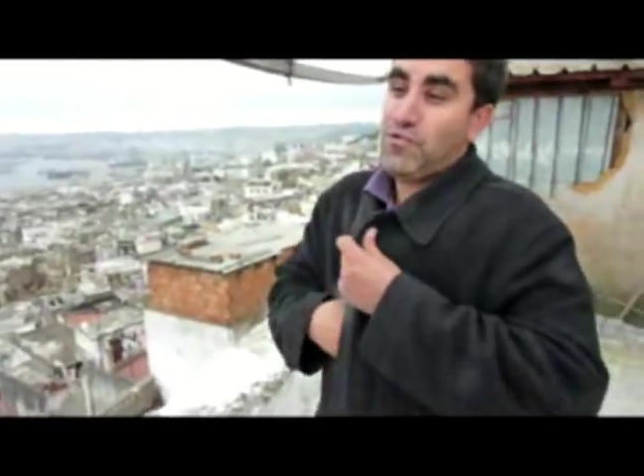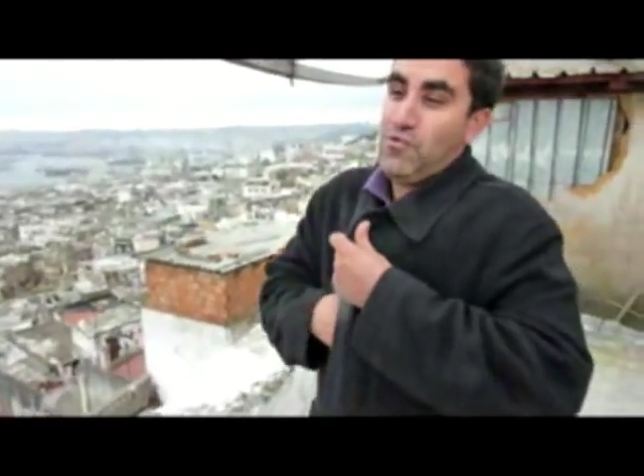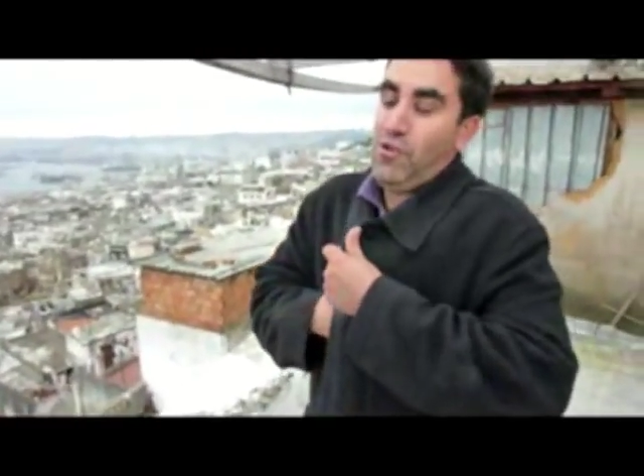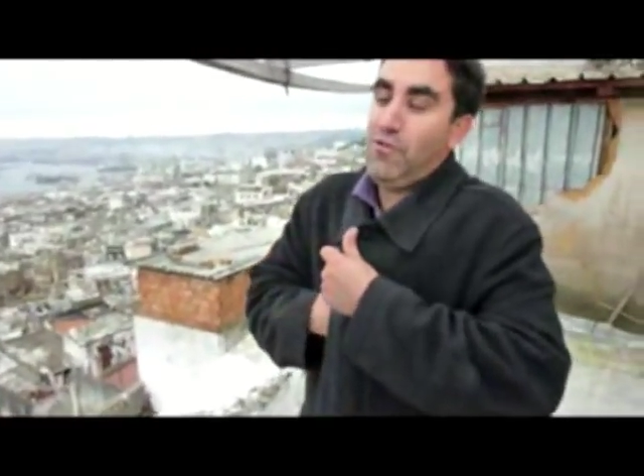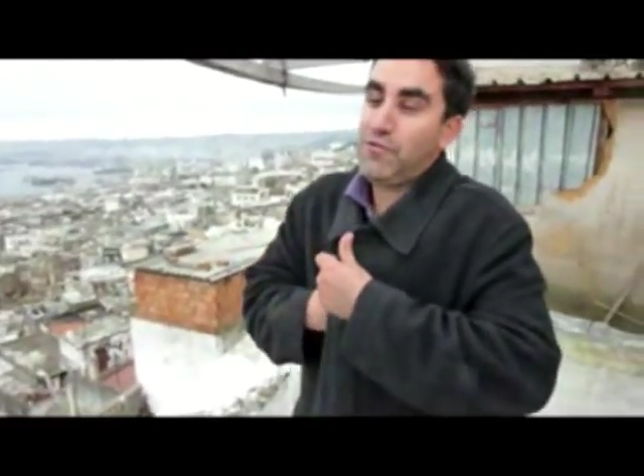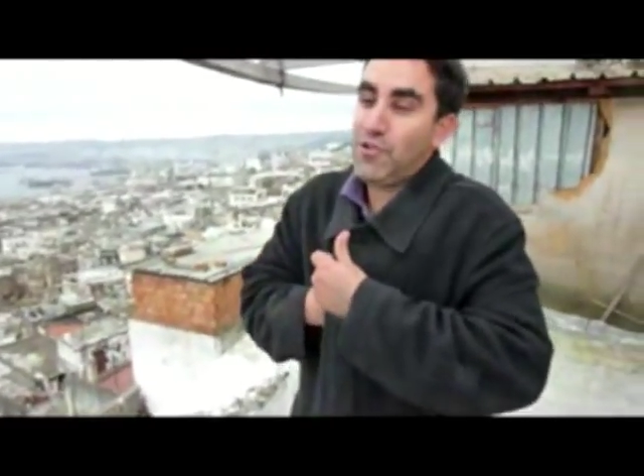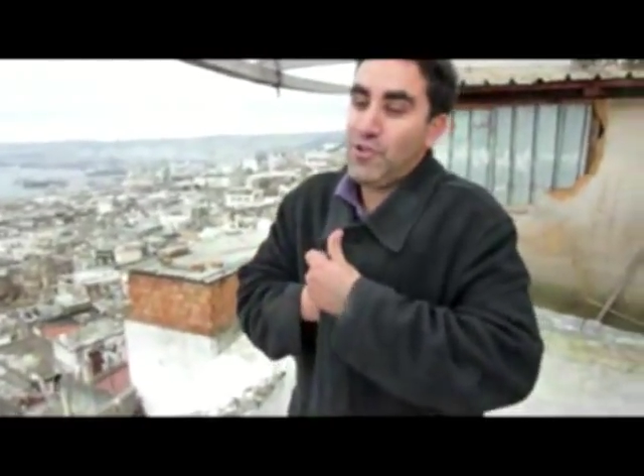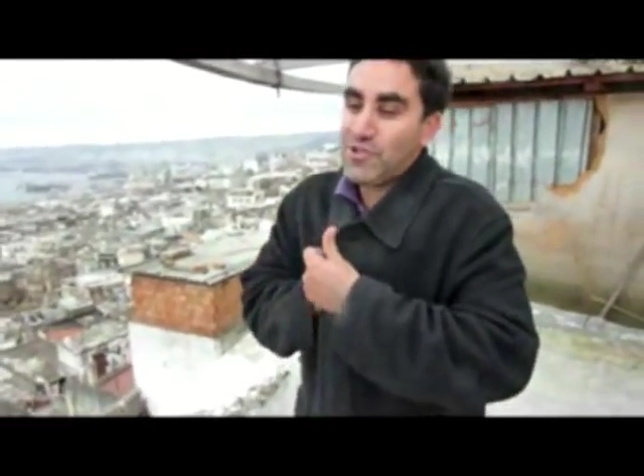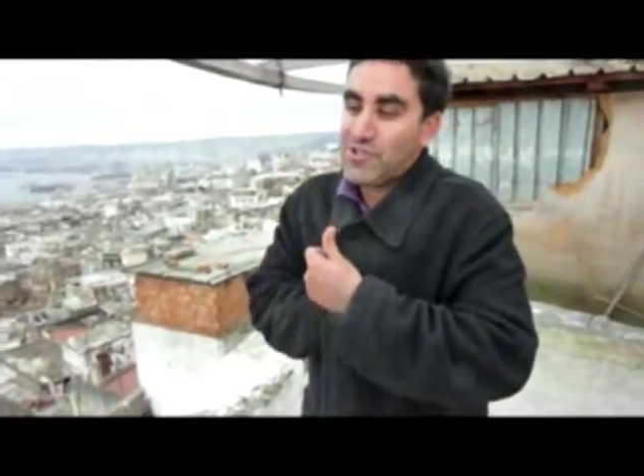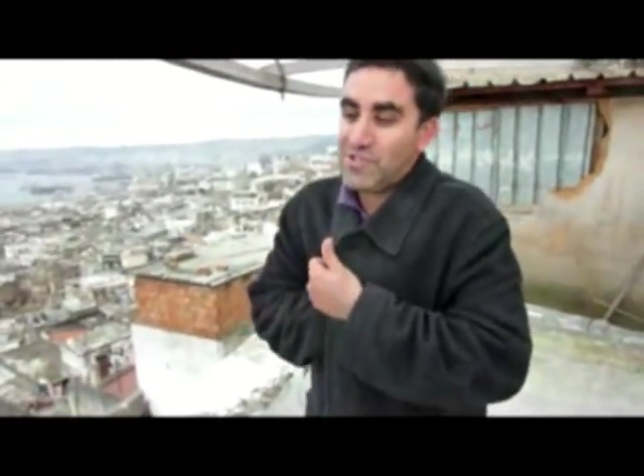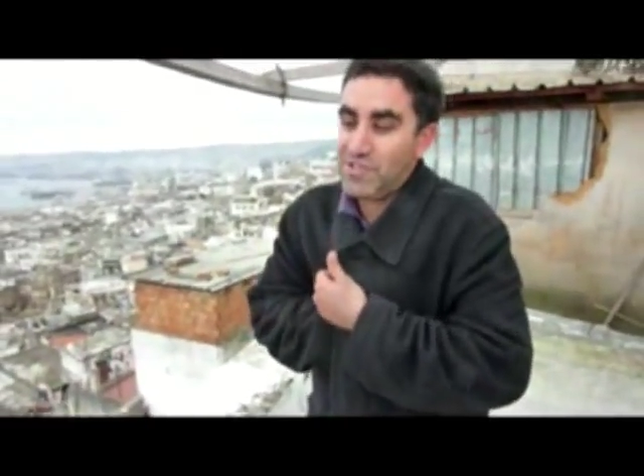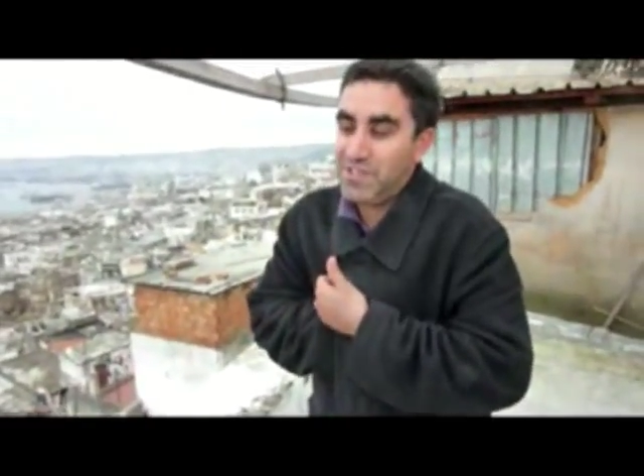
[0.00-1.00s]
Of
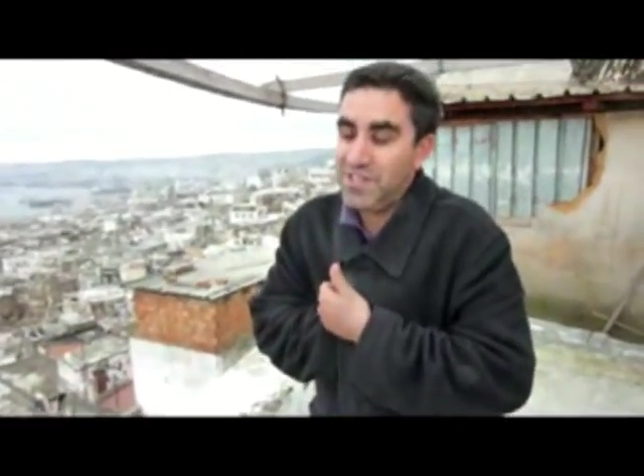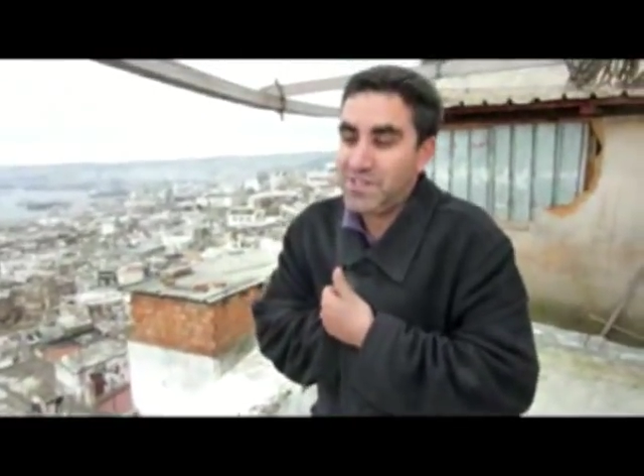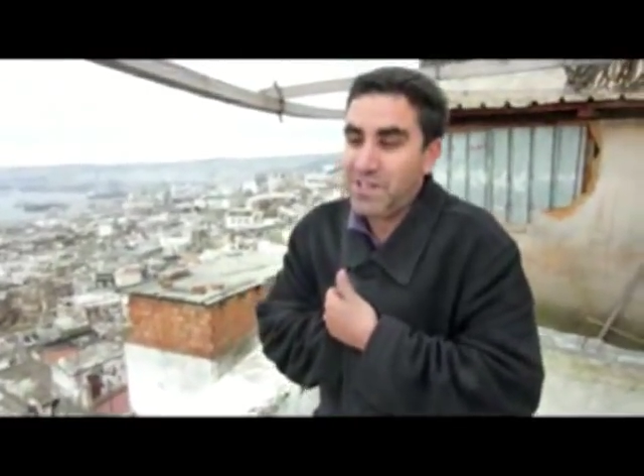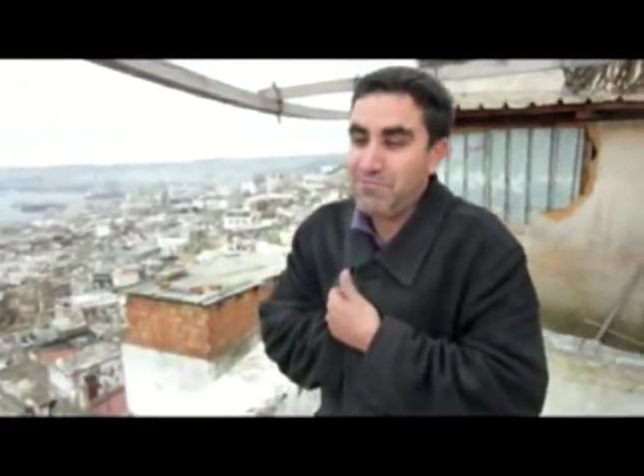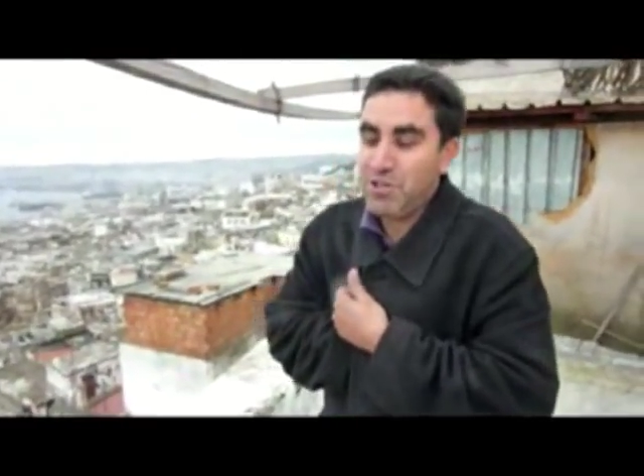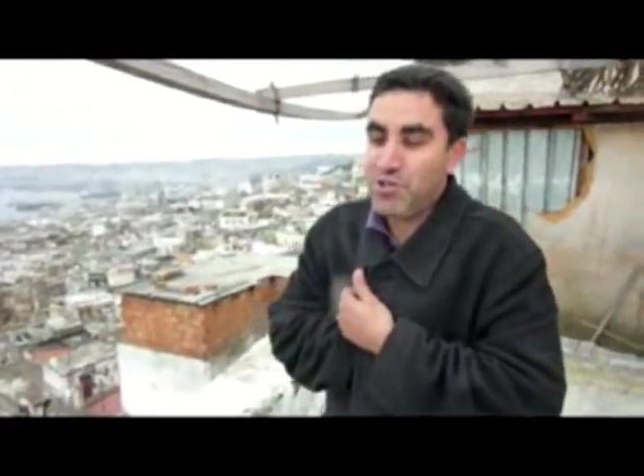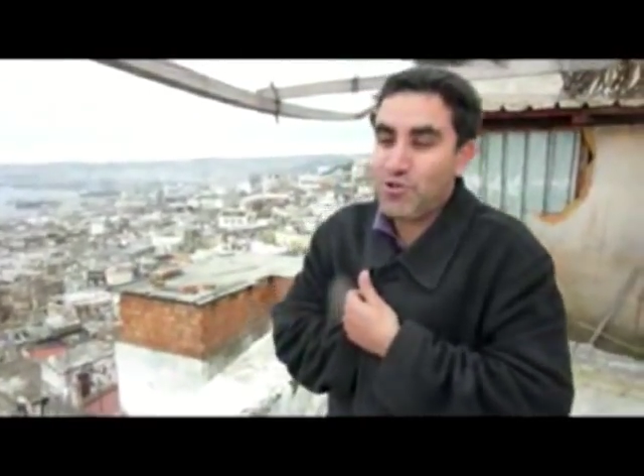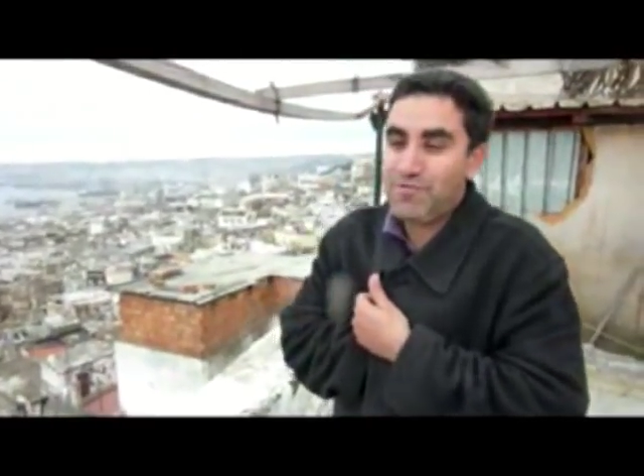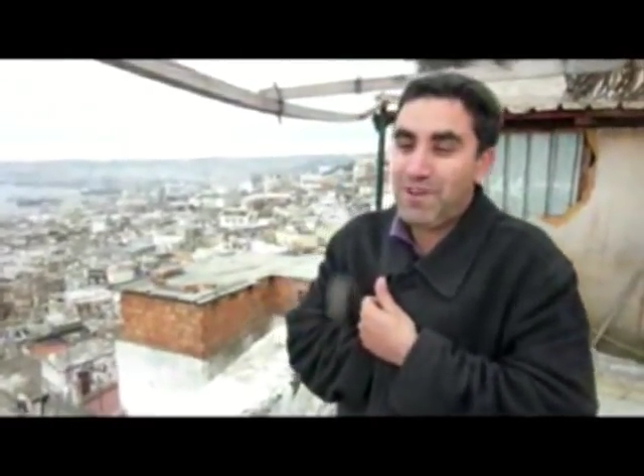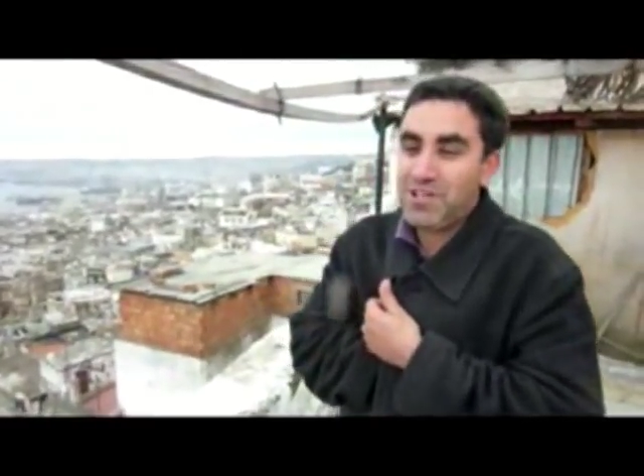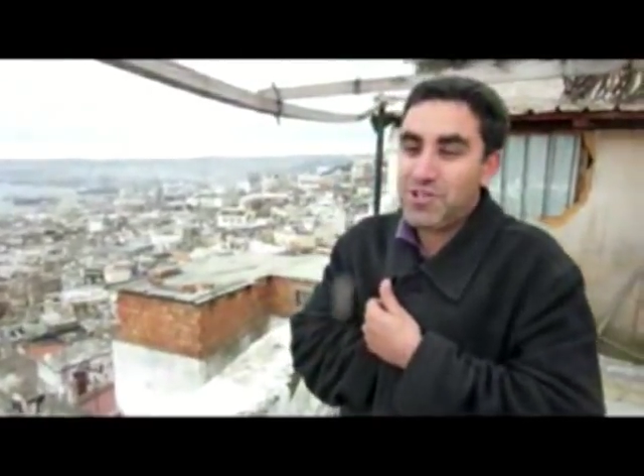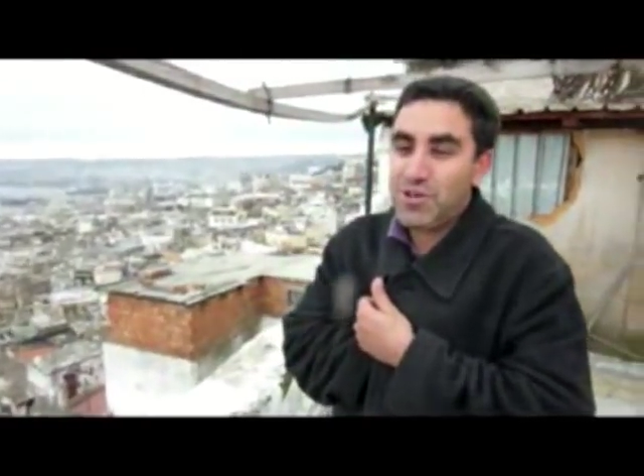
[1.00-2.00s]
course, this image of
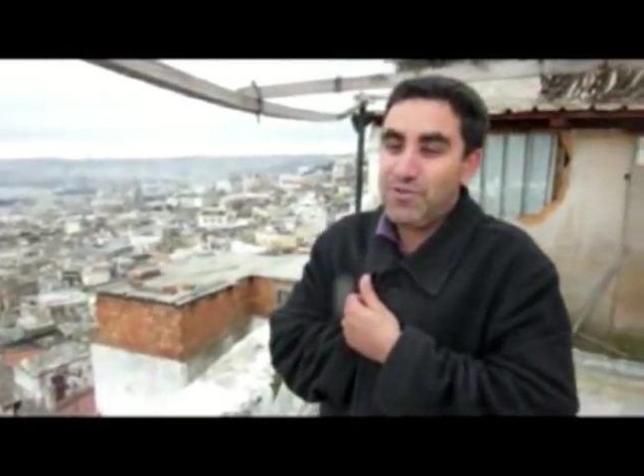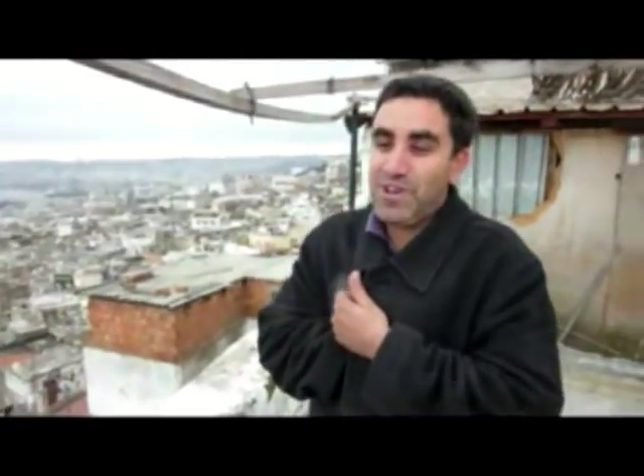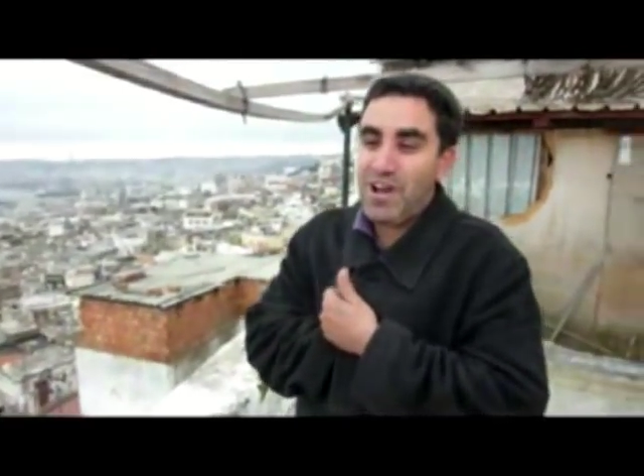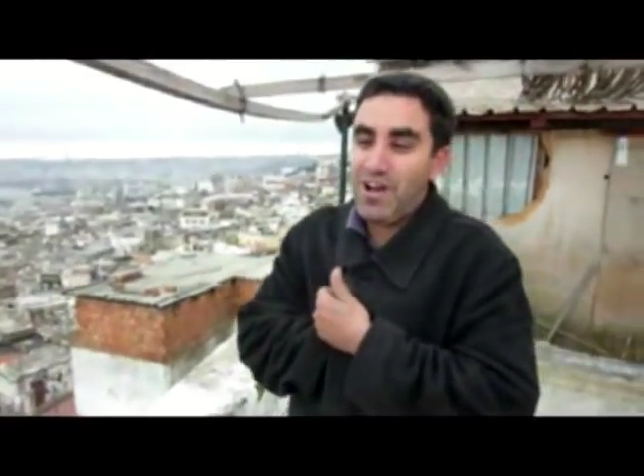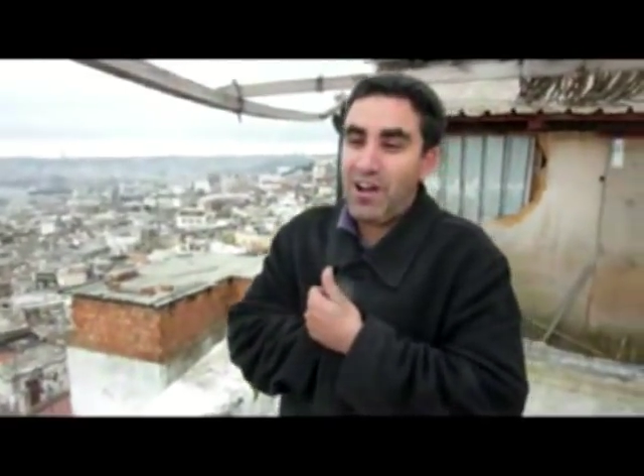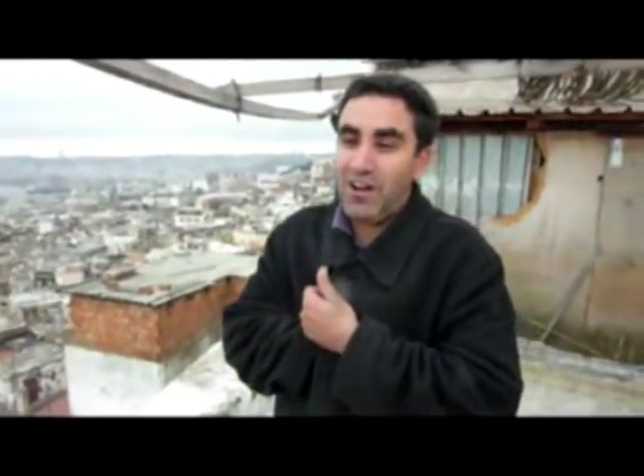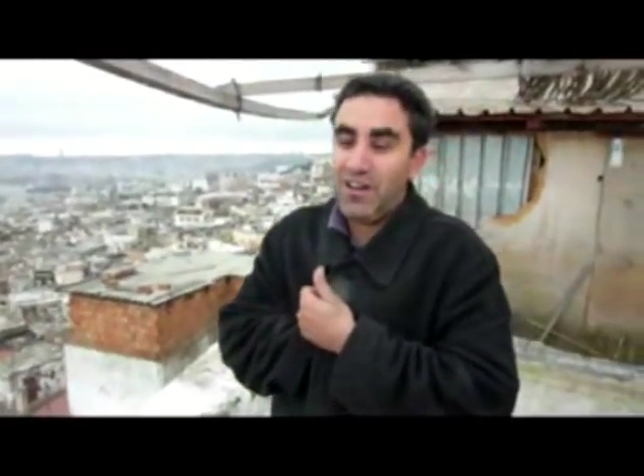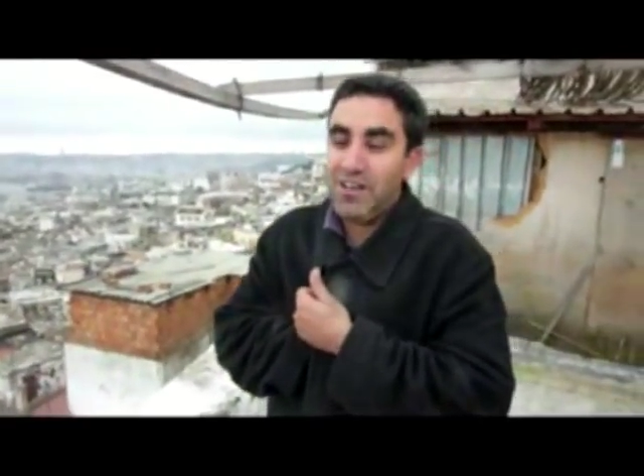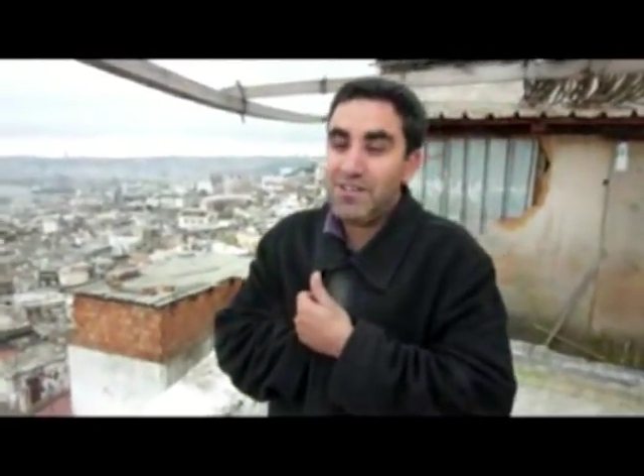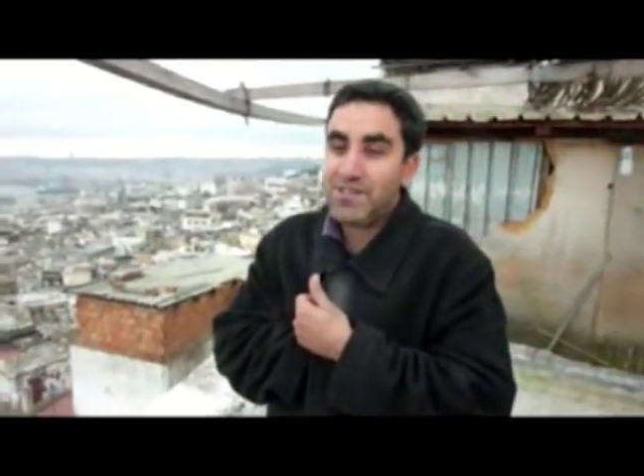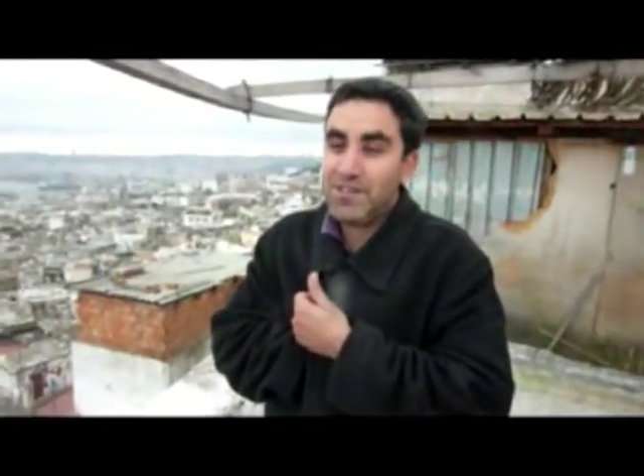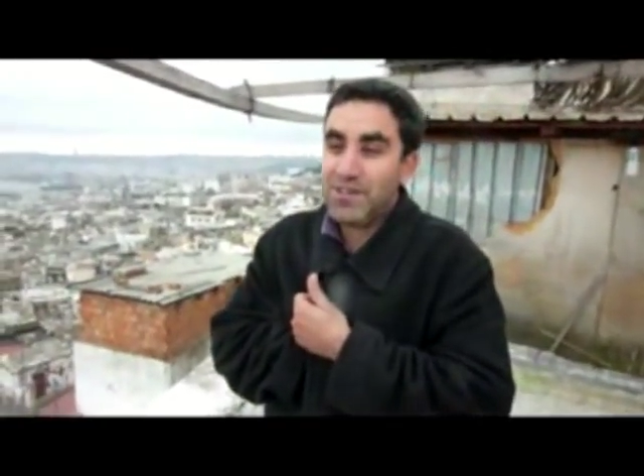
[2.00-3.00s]
Algeria is